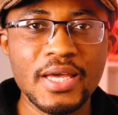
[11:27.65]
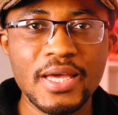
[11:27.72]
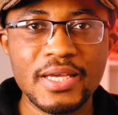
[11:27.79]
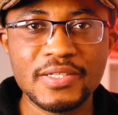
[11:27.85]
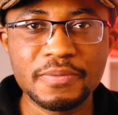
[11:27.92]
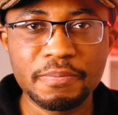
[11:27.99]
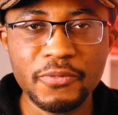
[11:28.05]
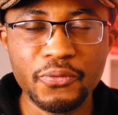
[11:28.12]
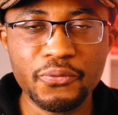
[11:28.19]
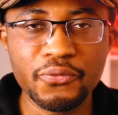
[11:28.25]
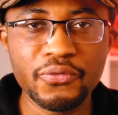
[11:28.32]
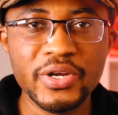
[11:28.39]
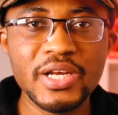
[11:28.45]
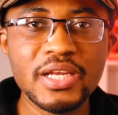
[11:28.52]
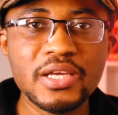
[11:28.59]
It's
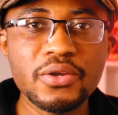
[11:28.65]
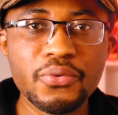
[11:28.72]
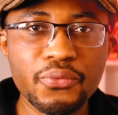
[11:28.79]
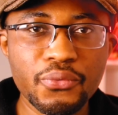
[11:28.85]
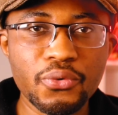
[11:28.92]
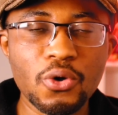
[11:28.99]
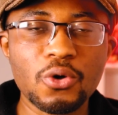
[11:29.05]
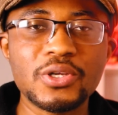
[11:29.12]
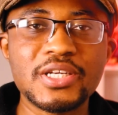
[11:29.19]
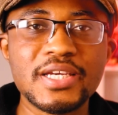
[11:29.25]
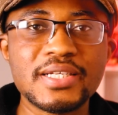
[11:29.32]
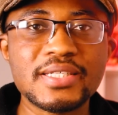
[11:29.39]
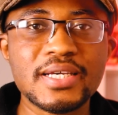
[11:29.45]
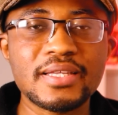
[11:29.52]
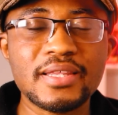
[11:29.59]
really raw
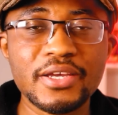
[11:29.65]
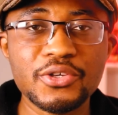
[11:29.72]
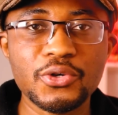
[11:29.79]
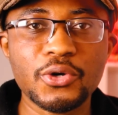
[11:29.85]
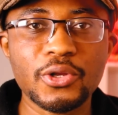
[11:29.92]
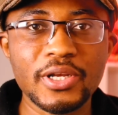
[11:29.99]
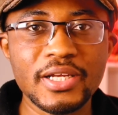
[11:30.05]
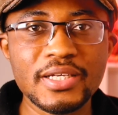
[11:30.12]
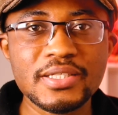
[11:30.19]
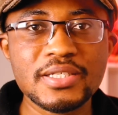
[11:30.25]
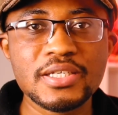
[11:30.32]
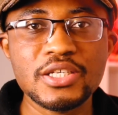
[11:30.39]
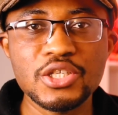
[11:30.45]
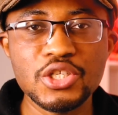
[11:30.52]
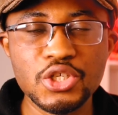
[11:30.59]
data that you
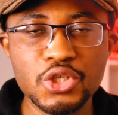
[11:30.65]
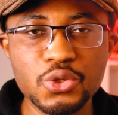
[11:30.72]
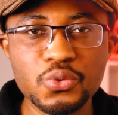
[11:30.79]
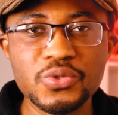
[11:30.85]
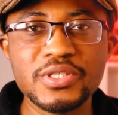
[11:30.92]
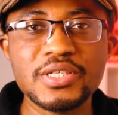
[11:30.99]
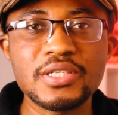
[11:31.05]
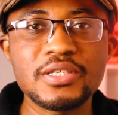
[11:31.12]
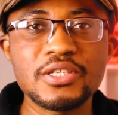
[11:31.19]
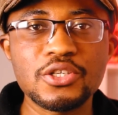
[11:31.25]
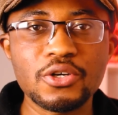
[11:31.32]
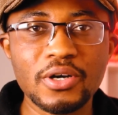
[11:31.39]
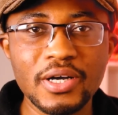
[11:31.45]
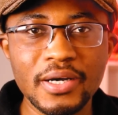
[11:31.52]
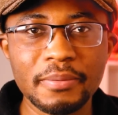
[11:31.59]
collect using
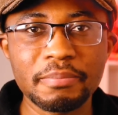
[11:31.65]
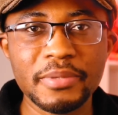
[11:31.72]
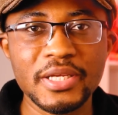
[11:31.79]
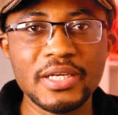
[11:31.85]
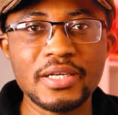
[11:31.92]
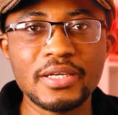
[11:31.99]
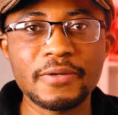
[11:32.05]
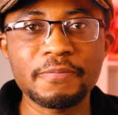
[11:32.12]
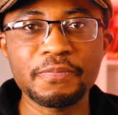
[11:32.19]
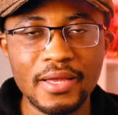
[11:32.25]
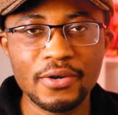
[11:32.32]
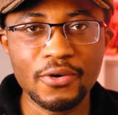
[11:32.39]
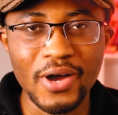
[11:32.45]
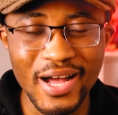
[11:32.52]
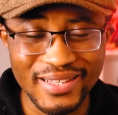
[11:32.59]
your company
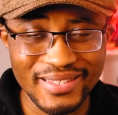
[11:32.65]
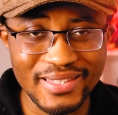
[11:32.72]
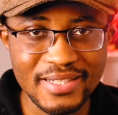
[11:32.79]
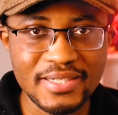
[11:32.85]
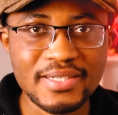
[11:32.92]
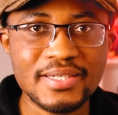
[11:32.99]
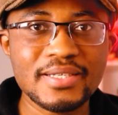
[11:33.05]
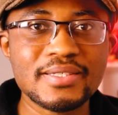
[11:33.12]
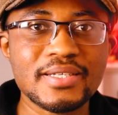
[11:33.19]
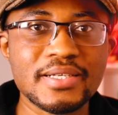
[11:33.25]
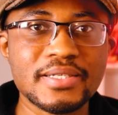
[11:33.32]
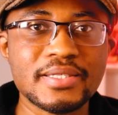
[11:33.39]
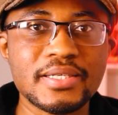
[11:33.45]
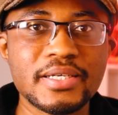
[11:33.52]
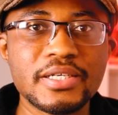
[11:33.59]
at the center
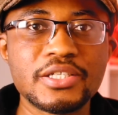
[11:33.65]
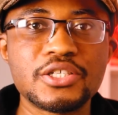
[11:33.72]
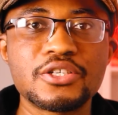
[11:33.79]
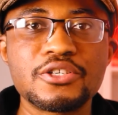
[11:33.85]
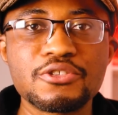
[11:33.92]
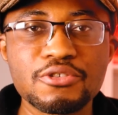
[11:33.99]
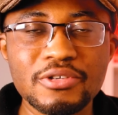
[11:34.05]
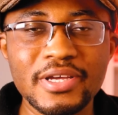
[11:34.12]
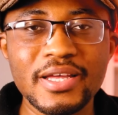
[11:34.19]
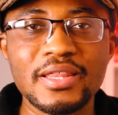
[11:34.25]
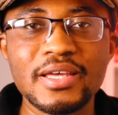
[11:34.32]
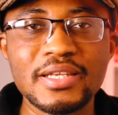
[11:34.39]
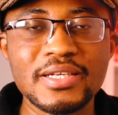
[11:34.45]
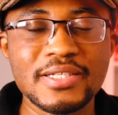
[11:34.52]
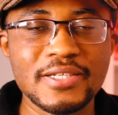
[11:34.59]
stage to
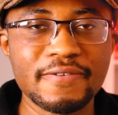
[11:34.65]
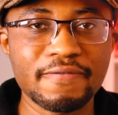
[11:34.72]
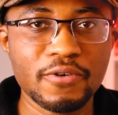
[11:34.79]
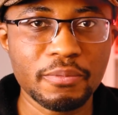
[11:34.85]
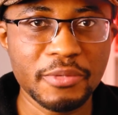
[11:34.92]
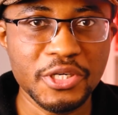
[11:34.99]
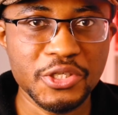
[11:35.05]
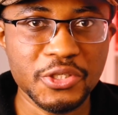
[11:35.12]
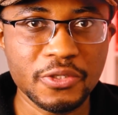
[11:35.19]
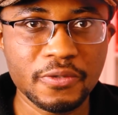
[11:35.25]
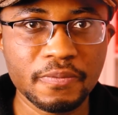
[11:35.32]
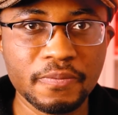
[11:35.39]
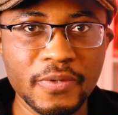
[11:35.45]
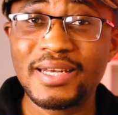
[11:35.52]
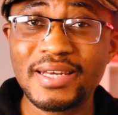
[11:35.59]
gather this information.
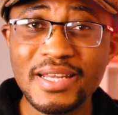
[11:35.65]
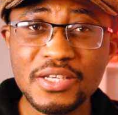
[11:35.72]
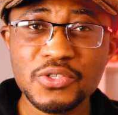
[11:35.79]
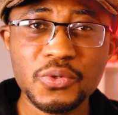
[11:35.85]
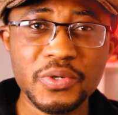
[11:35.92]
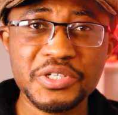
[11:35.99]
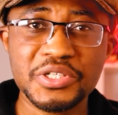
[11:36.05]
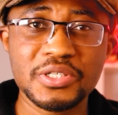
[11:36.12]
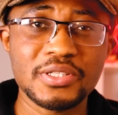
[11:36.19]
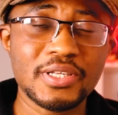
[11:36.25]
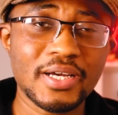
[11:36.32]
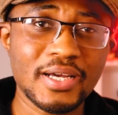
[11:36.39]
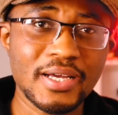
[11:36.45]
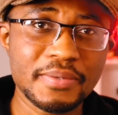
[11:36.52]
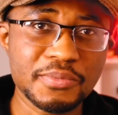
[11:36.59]
The next question
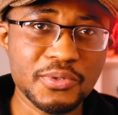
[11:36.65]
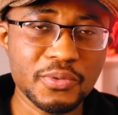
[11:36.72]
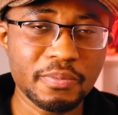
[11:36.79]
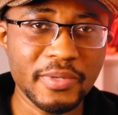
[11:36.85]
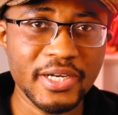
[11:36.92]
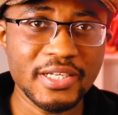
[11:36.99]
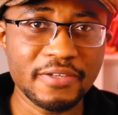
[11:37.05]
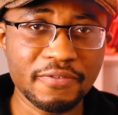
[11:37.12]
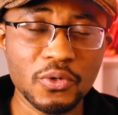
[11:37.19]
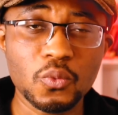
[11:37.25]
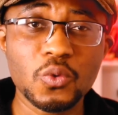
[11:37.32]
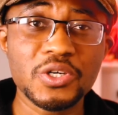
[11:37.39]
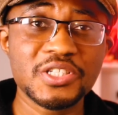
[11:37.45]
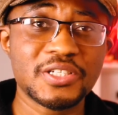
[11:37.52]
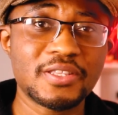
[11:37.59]
that comes to mind if you're
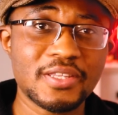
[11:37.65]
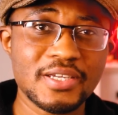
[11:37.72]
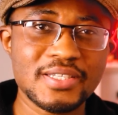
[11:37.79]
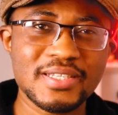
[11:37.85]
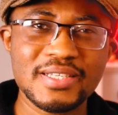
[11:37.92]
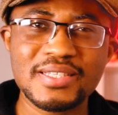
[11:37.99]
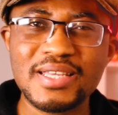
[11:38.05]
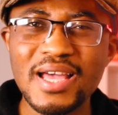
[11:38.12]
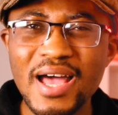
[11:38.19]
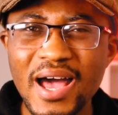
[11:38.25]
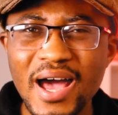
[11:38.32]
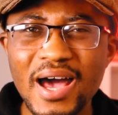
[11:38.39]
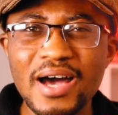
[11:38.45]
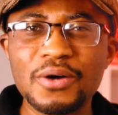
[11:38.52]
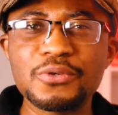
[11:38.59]
watching this is,
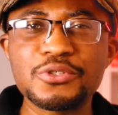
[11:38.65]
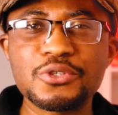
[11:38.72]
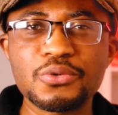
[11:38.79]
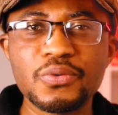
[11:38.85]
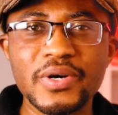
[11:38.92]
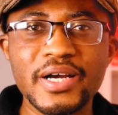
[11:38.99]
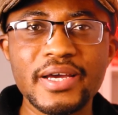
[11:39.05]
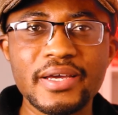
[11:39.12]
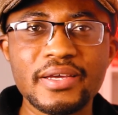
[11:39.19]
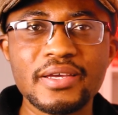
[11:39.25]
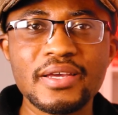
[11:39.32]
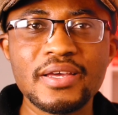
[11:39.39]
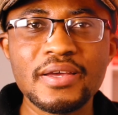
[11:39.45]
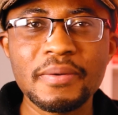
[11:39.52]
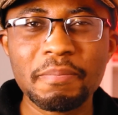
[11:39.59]
how do I
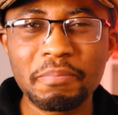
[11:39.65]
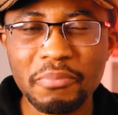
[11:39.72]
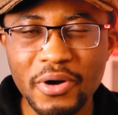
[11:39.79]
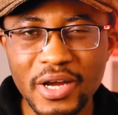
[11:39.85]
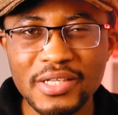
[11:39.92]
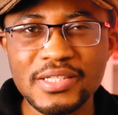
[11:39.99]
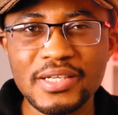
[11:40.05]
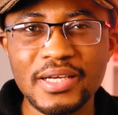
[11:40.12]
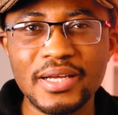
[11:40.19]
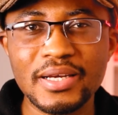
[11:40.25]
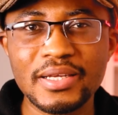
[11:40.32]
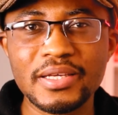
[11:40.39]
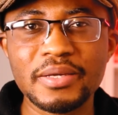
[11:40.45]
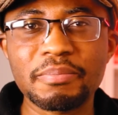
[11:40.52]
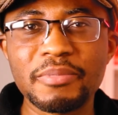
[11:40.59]

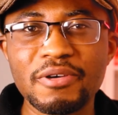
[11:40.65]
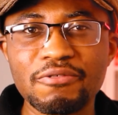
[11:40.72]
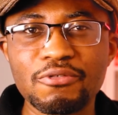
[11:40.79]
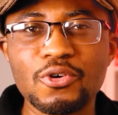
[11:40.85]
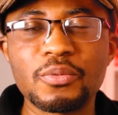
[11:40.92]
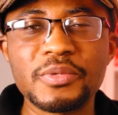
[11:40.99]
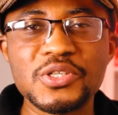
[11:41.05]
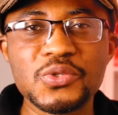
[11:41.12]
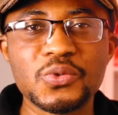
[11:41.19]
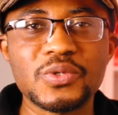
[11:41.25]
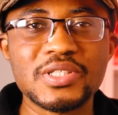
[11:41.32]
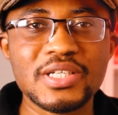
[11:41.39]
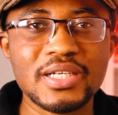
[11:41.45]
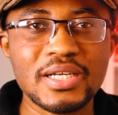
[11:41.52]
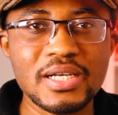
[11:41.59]
practically perform a
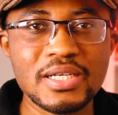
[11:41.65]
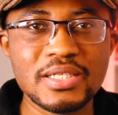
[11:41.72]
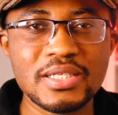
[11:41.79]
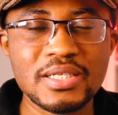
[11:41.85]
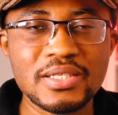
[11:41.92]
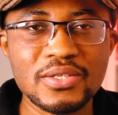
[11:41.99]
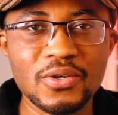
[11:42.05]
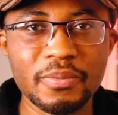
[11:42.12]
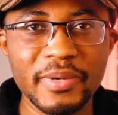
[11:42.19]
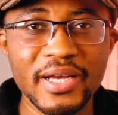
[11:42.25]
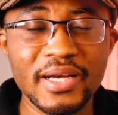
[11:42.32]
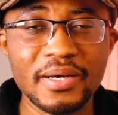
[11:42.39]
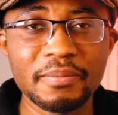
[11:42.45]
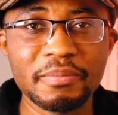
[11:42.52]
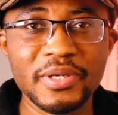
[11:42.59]
SWOT analysis on my
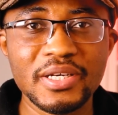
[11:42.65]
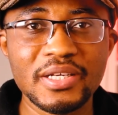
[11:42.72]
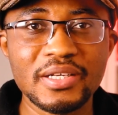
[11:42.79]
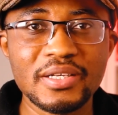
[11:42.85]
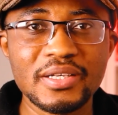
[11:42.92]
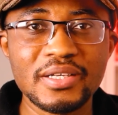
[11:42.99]
company?